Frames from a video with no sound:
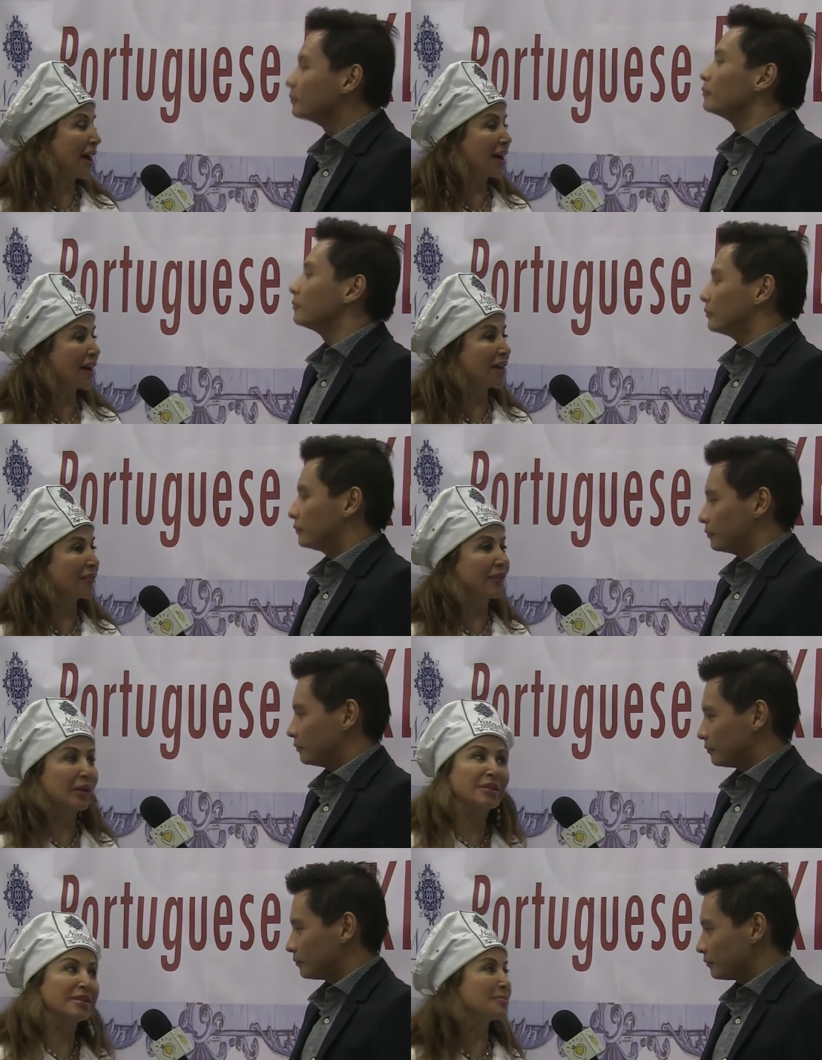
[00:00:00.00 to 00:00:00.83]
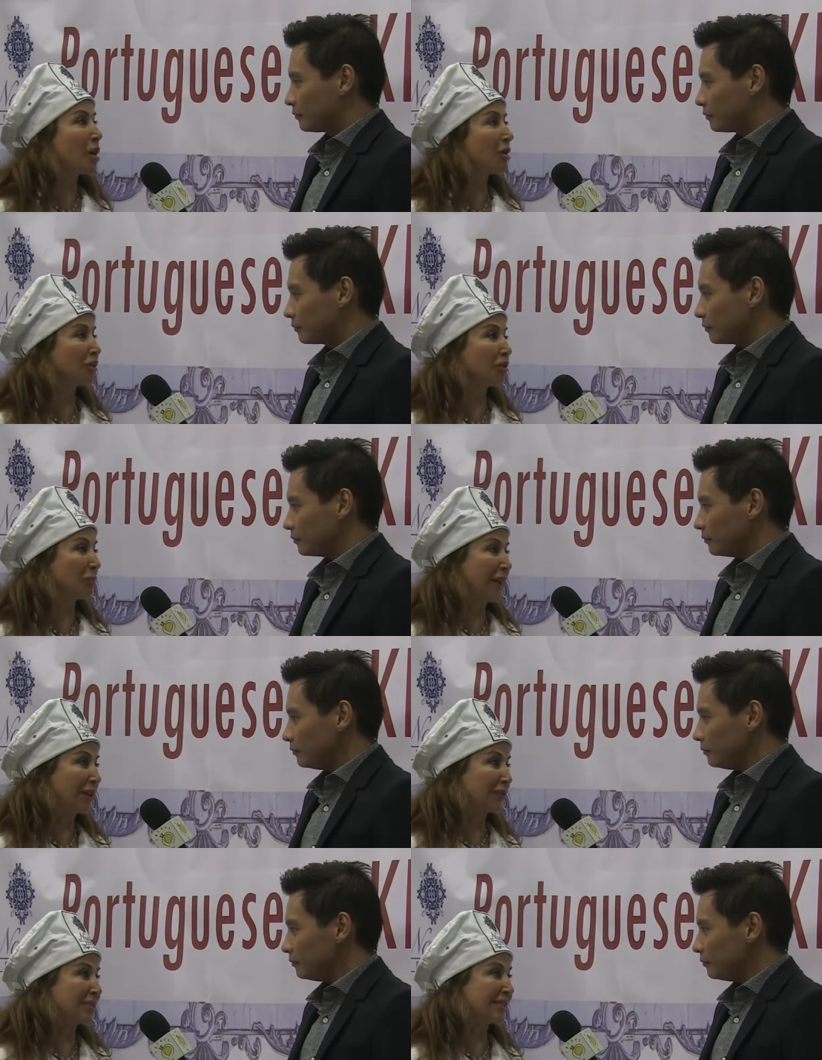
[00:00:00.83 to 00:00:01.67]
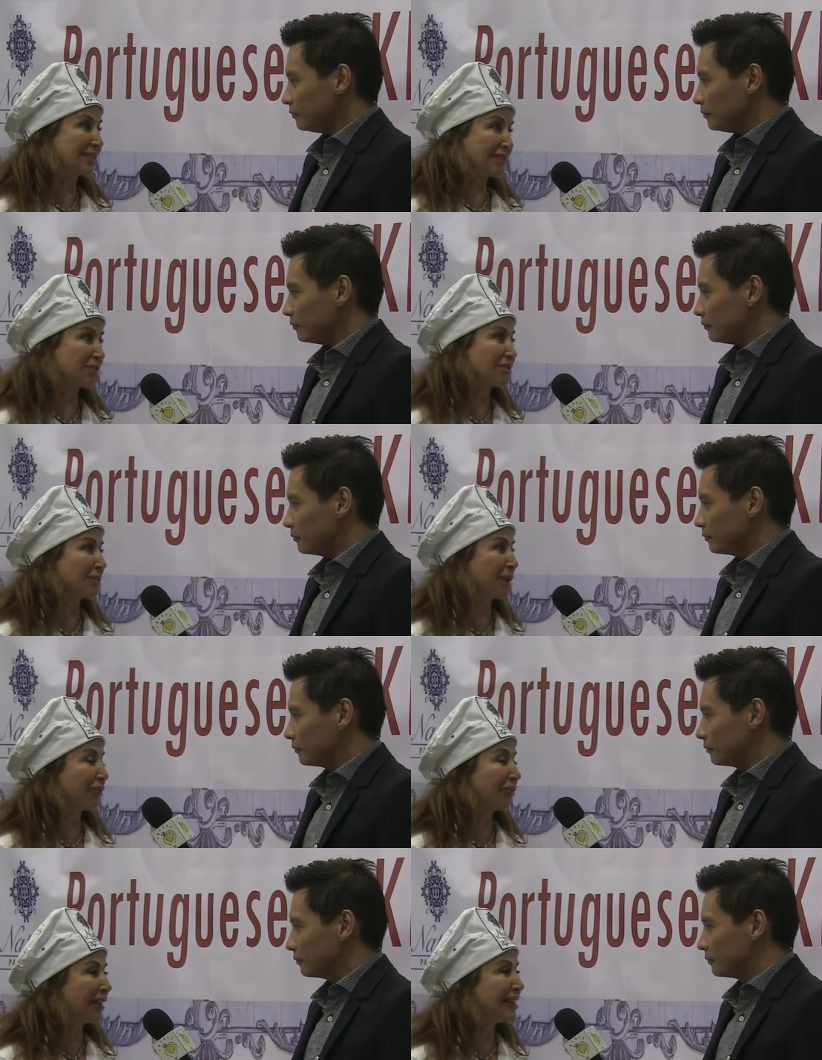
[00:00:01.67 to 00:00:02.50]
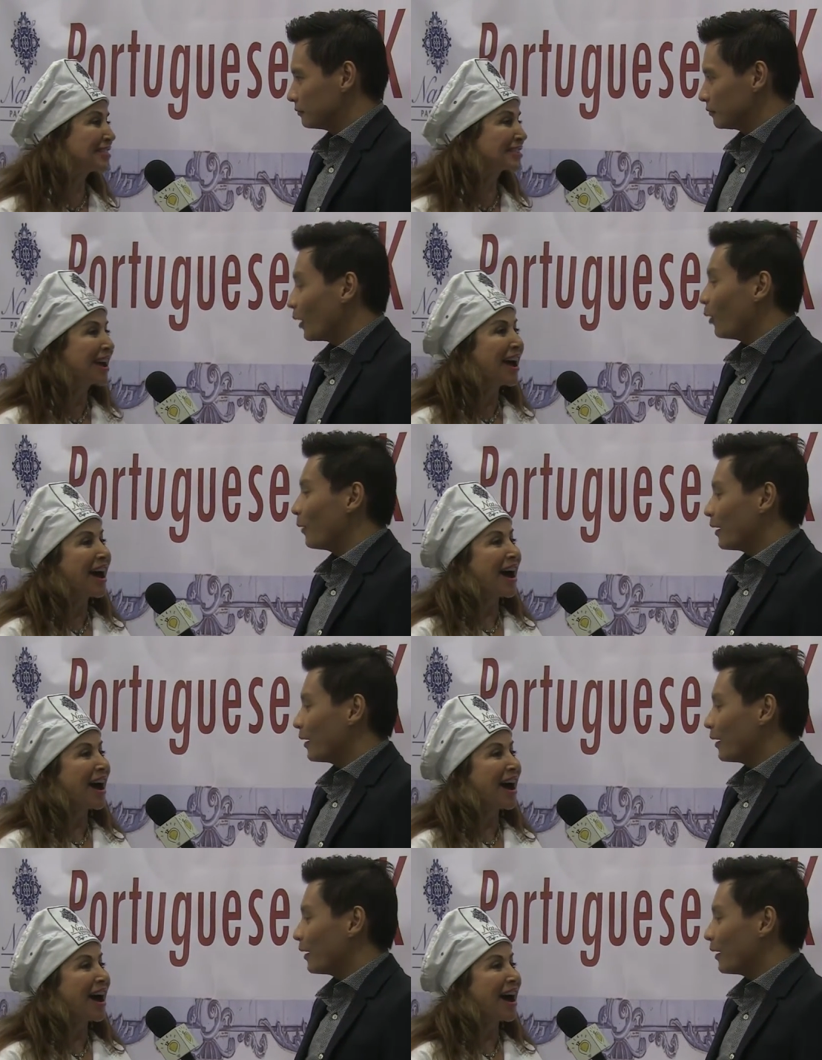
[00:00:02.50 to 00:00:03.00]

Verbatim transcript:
Speaker 1: uh, very small little bakery, 600 square feet.